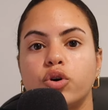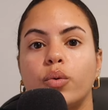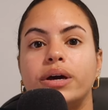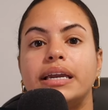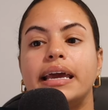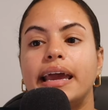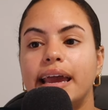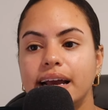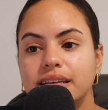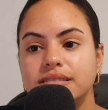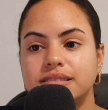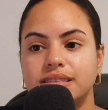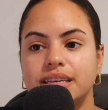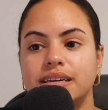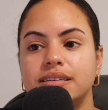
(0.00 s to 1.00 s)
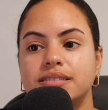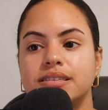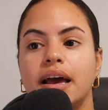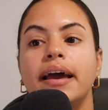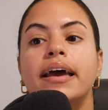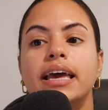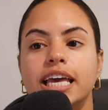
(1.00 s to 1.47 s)
So enhance
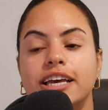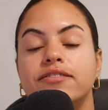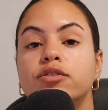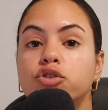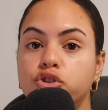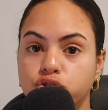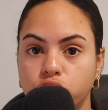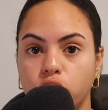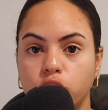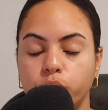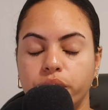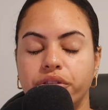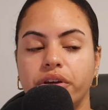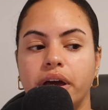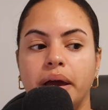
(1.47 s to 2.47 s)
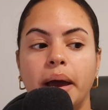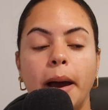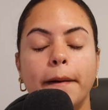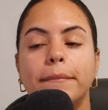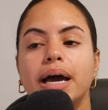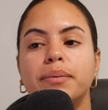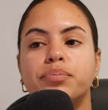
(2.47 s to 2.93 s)
this if you struggle with it
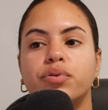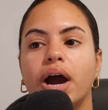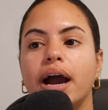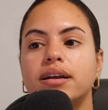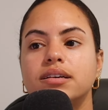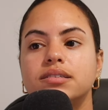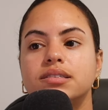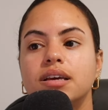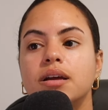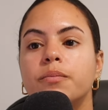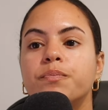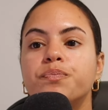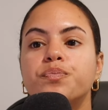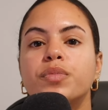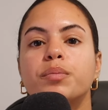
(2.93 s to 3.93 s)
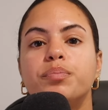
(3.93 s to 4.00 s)
by practicing